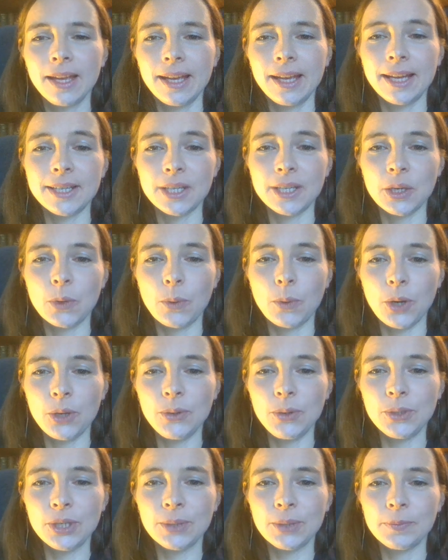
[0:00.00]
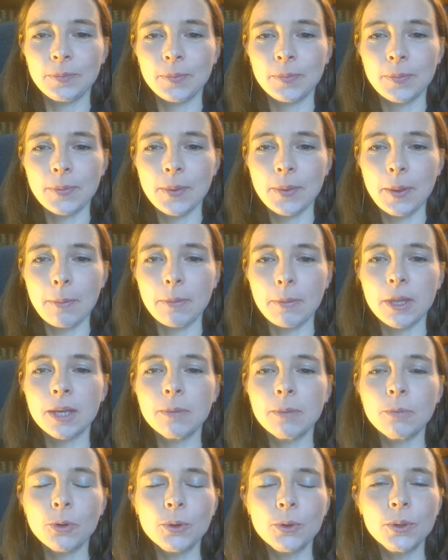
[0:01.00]
and I quote,
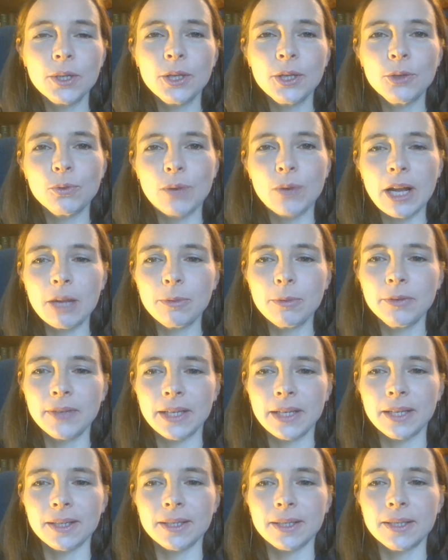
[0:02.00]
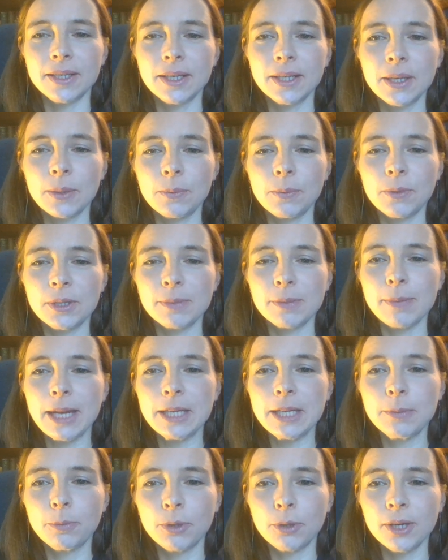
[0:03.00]
"being born in the realm of England, was
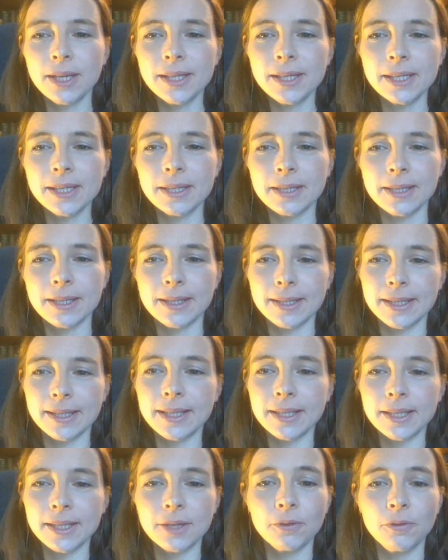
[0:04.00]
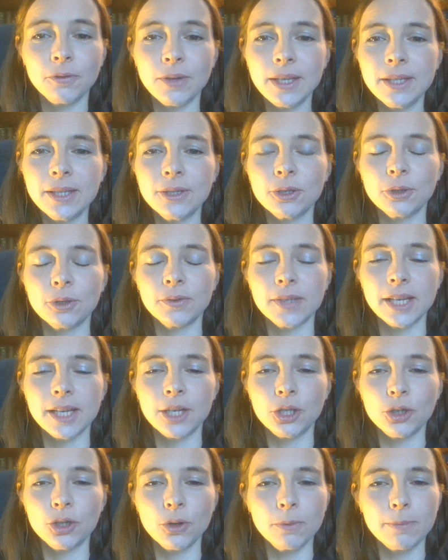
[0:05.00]
made priest since the feast of
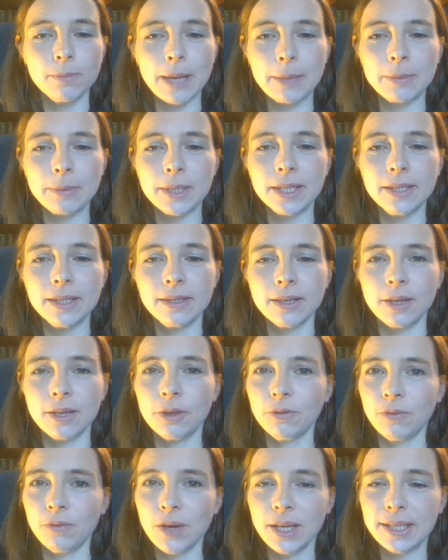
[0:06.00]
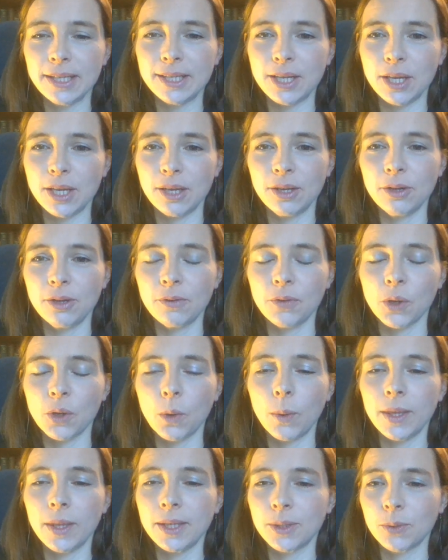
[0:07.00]
St. John Baptist in the first year of the
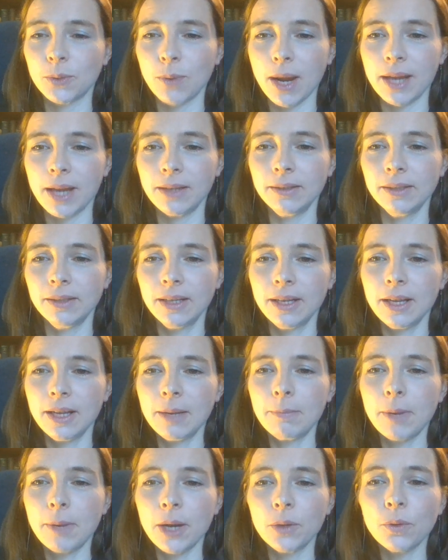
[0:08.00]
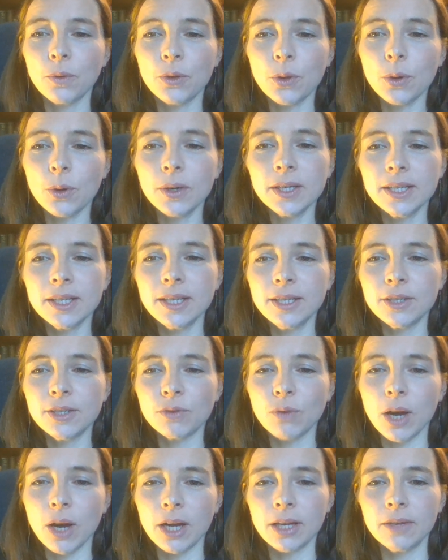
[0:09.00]
Queen's reign, by authority
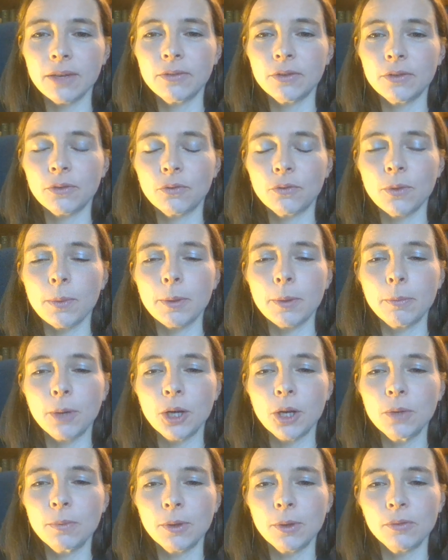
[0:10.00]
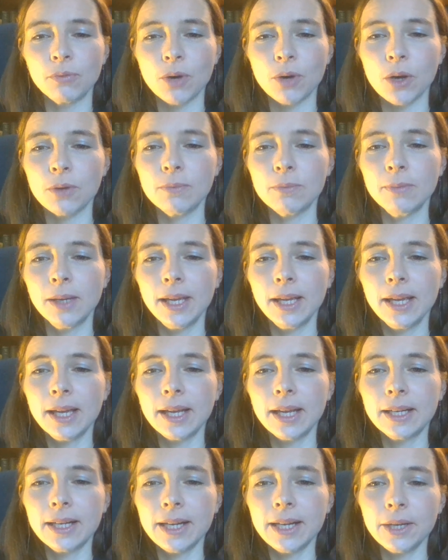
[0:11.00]
derived from the Pope of Rome
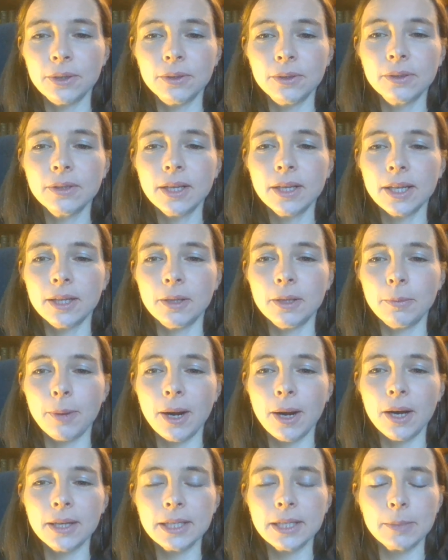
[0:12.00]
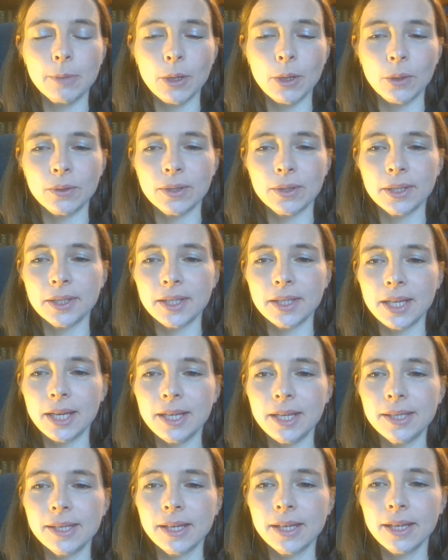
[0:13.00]
at Leon in the parts beyond the
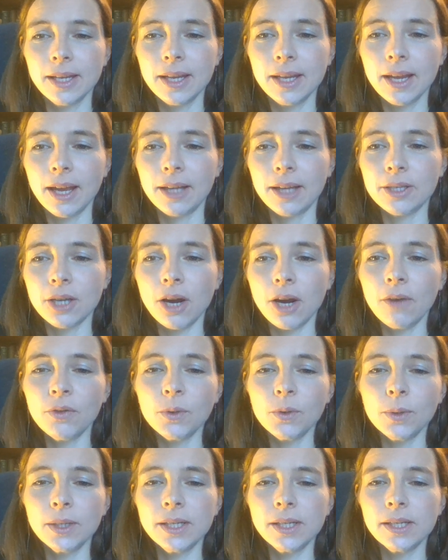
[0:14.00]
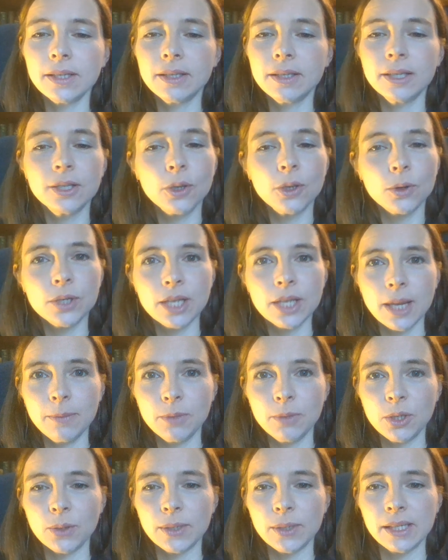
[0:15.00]
seas, and afterwards did
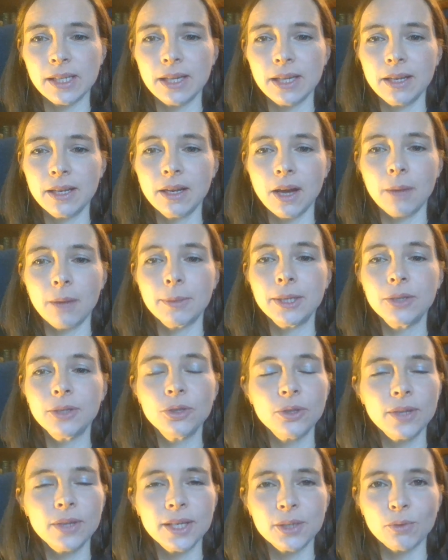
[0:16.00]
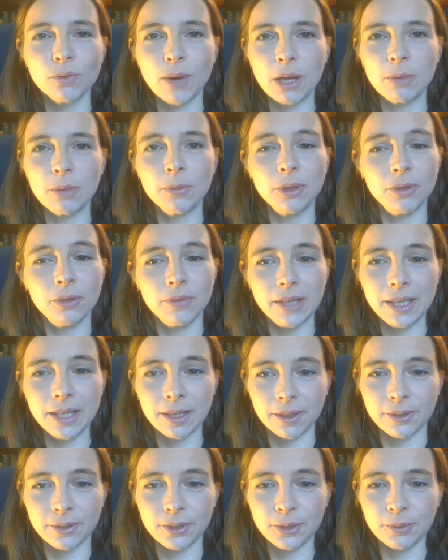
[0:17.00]
contemptuously come into this realm of
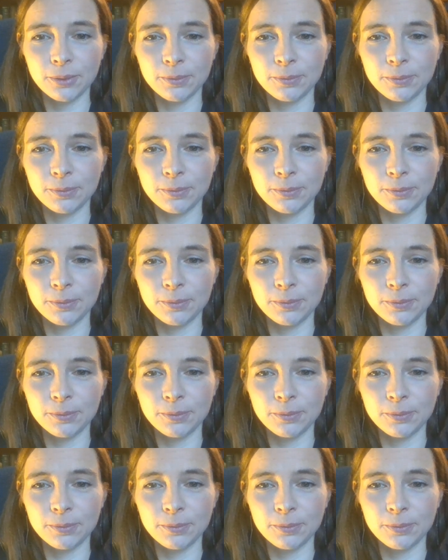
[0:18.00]
England."